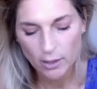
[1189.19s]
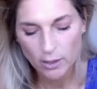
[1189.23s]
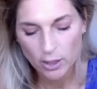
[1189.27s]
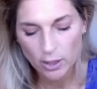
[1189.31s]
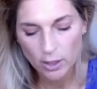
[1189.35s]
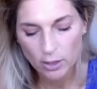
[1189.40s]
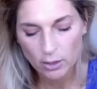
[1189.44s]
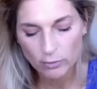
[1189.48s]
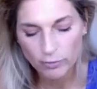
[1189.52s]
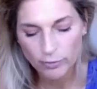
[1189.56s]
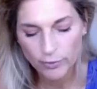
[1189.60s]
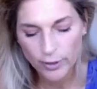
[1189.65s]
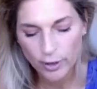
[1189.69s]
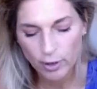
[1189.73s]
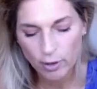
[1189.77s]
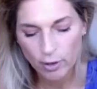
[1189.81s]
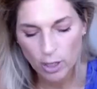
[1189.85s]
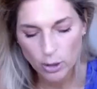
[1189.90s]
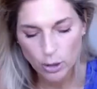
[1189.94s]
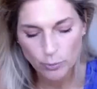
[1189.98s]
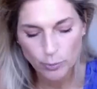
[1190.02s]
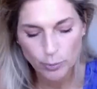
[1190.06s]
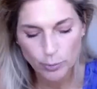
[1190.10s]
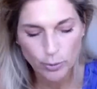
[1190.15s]
You know, for your
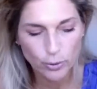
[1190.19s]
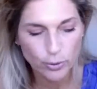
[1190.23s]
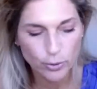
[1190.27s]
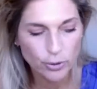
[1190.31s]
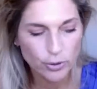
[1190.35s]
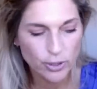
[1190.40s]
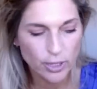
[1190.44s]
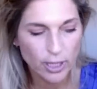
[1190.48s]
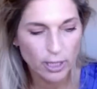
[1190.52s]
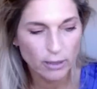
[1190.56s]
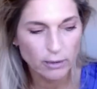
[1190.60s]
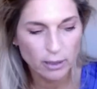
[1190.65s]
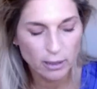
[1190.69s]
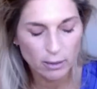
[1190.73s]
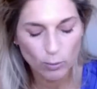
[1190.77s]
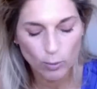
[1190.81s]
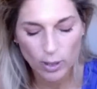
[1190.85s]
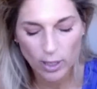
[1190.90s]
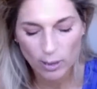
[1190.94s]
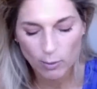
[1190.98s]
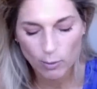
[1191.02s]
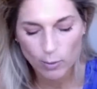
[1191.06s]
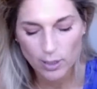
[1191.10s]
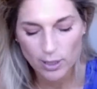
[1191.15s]
entrepreneurs out there,
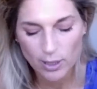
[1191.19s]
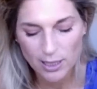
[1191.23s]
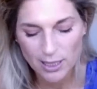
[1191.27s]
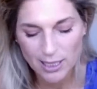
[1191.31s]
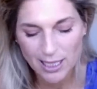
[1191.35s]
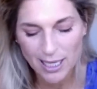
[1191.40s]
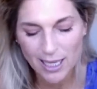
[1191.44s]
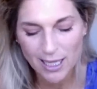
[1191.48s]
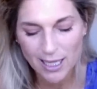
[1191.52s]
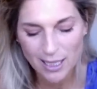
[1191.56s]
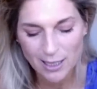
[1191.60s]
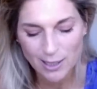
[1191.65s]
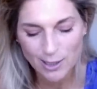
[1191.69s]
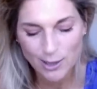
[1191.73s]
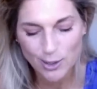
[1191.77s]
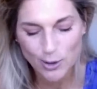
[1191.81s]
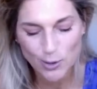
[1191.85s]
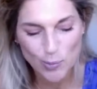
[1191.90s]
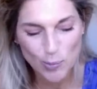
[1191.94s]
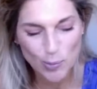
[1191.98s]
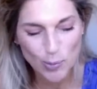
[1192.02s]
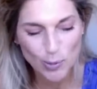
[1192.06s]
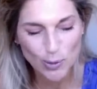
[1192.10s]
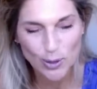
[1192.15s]
what I want to say that's so
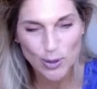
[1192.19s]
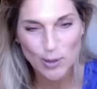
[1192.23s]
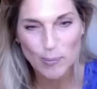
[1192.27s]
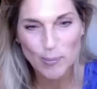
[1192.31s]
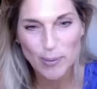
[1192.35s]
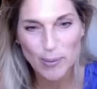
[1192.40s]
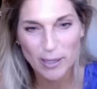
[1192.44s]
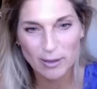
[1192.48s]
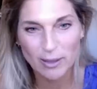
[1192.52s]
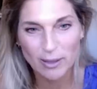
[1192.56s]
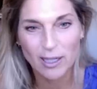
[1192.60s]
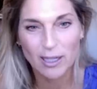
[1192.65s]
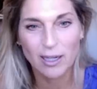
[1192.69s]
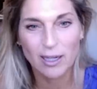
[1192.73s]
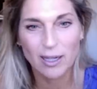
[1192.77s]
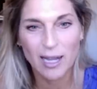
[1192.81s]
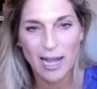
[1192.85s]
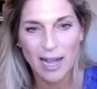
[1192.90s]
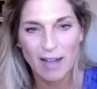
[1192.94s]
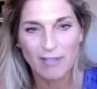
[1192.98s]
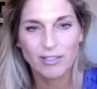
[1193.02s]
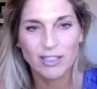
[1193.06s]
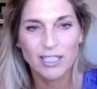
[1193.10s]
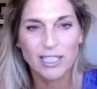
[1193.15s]
important about
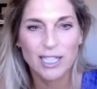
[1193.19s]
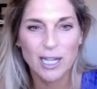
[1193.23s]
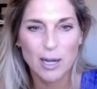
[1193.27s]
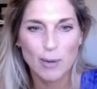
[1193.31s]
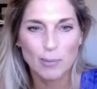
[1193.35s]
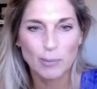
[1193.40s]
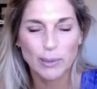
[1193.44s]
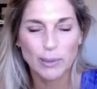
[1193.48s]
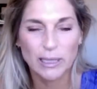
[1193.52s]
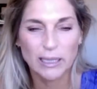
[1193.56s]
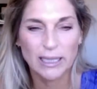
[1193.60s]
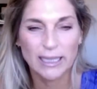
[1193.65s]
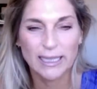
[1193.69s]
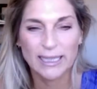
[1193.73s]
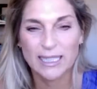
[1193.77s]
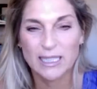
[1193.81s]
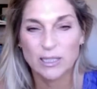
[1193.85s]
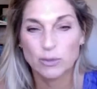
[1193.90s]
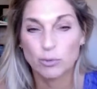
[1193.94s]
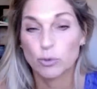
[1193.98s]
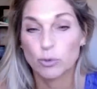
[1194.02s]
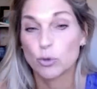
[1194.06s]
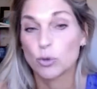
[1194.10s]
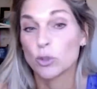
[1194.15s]
having a company like
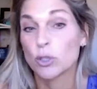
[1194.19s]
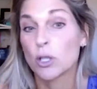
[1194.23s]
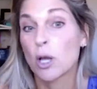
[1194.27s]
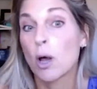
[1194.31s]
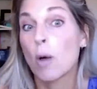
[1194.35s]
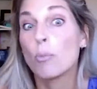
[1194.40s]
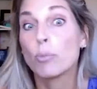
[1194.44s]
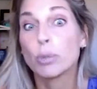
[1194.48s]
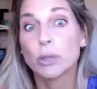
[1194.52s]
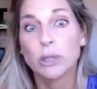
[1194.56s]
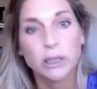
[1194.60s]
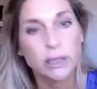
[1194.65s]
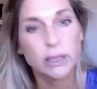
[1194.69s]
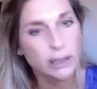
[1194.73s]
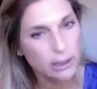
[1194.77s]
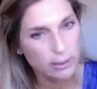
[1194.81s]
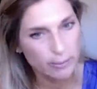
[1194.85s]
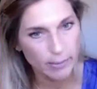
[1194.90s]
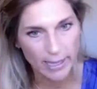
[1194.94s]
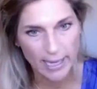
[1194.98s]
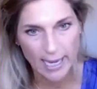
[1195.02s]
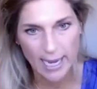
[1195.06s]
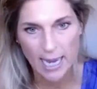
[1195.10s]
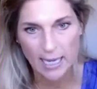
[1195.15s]
this, which was completely
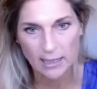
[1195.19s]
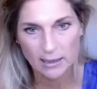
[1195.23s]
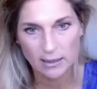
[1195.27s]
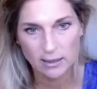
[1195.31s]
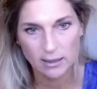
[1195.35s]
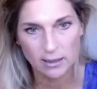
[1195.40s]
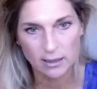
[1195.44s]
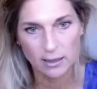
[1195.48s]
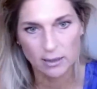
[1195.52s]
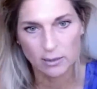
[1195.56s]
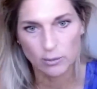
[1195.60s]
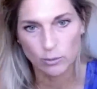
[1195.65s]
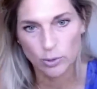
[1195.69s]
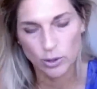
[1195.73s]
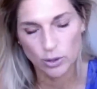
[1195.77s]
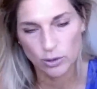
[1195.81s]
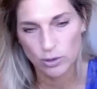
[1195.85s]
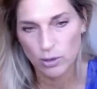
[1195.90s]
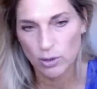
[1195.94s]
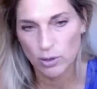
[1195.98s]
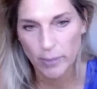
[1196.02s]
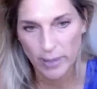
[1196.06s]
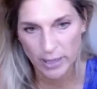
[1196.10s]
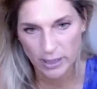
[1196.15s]
by accident, which
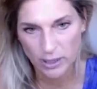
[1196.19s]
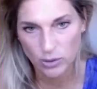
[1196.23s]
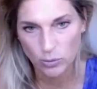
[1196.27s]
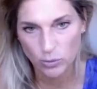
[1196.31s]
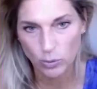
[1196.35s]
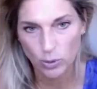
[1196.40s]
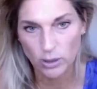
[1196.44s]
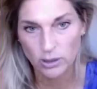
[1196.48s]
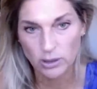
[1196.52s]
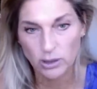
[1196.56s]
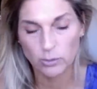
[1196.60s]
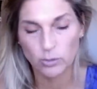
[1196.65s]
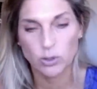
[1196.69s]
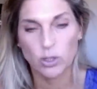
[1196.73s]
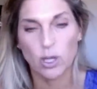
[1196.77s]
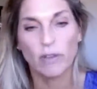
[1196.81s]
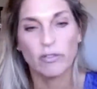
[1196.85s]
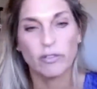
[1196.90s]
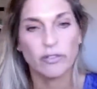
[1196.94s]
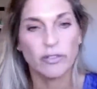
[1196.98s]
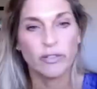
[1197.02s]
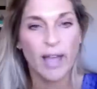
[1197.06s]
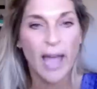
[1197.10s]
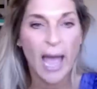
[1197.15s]
are the best ones. It was
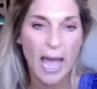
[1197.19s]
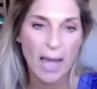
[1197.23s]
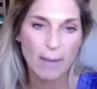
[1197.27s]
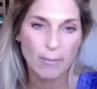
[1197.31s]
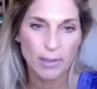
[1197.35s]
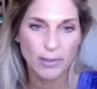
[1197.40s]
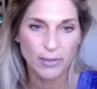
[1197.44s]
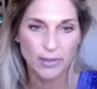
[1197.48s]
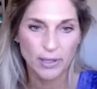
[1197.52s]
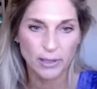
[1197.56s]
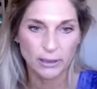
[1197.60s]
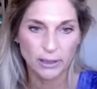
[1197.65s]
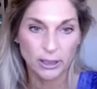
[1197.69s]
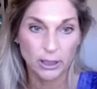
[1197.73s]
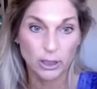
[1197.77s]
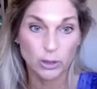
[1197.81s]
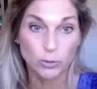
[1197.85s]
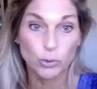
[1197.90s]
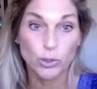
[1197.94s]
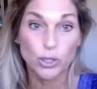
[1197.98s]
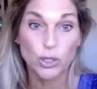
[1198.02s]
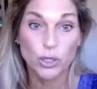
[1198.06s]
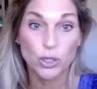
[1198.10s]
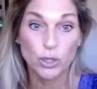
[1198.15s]
off of a habit yeah. that Laird
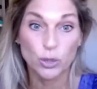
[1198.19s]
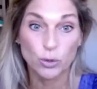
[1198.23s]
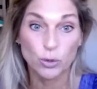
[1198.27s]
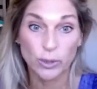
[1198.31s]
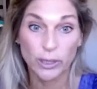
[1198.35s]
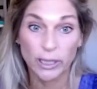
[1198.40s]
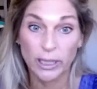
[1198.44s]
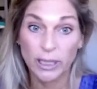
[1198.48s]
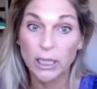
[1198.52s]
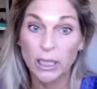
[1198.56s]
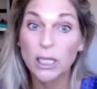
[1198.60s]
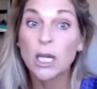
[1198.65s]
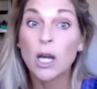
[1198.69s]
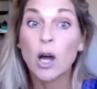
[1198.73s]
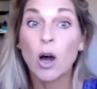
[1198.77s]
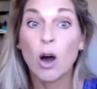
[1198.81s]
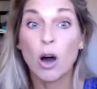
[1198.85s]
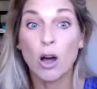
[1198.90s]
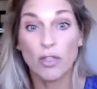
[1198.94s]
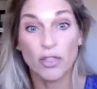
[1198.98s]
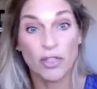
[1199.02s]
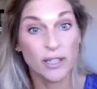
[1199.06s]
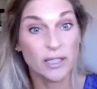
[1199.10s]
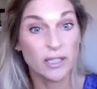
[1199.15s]
was doing
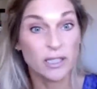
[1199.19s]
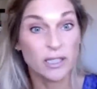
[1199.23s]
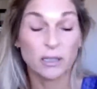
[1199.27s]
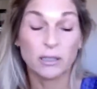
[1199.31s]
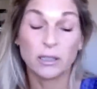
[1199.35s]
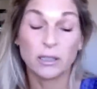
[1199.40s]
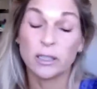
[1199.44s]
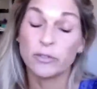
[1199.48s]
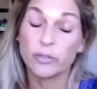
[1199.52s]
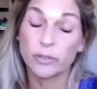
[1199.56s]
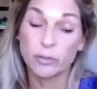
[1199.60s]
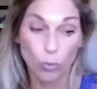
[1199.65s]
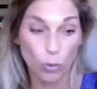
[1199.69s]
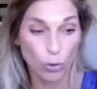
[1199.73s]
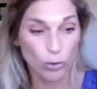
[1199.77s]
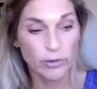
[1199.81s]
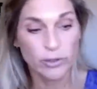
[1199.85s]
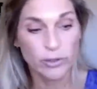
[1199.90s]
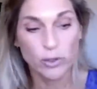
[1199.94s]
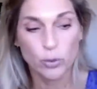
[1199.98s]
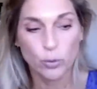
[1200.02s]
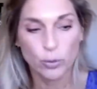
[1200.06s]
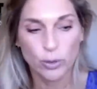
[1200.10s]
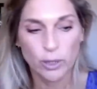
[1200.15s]
authentically for more
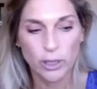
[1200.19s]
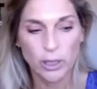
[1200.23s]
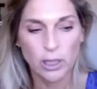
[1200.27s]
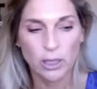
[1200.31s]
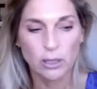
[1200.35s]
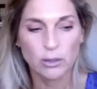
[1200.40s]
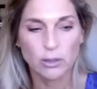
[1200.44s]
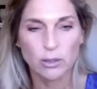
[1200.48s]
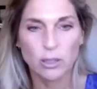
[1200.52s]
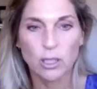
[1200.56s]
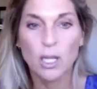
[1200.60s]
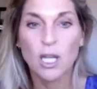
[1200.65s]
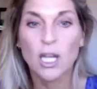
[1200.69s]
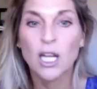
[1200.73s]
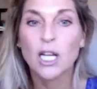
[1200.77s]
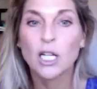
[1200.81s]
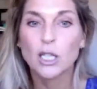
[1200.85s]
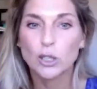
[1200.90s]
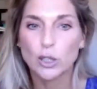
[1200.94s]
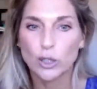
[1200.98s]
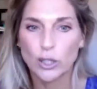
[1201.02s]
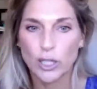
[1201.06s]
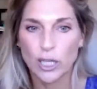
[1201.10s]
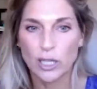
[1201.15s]
than 20 years,
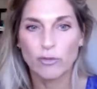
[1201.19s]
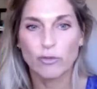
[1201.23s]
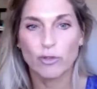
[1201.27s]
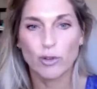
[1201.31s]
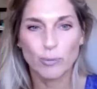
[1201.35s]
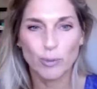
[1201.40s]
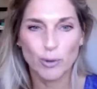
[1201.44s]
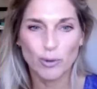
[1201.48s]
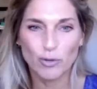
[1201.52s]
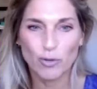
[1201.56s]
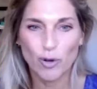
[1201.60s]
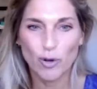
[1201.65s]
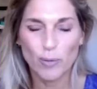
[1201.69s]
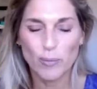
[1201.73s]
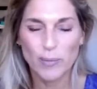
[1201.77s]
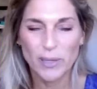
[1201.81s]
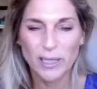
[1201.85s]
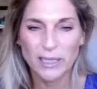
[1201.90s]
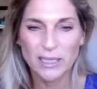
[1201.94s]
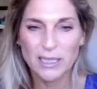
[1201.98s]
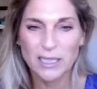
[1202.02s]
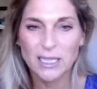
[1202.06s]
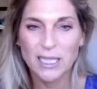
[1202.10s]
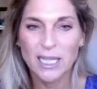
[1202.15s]
looking for
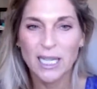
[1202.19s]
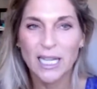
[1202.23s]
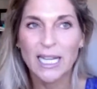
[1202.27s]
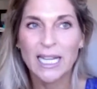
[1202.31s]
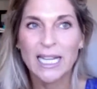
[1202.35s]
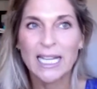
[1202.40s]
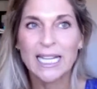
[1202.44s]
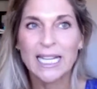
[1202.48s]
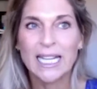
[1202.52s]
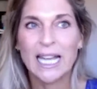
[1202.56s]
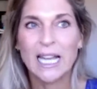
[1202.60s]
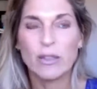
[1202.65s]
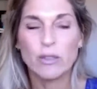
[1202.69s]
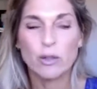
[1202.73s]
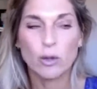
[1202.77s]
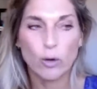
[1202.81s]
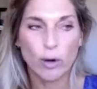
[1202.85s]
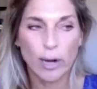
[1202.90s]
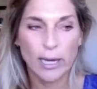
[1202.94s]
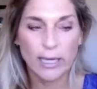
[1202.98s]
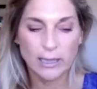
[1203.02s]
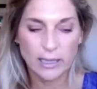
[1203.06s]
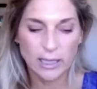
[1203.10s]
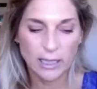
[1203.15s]
performance. And the
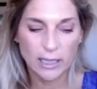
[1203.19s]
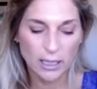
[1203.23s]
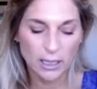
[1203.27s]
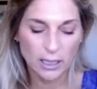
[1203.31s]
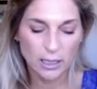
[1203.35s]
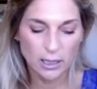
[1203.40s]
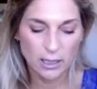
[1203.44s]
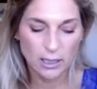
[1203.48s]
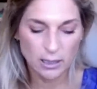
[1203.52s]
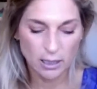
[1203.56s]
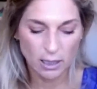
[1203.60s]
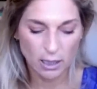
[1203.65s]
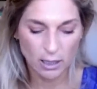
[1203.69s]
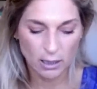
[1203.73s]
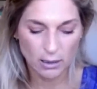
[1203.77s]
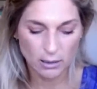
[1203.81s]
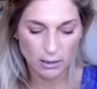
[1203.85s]
great thing is,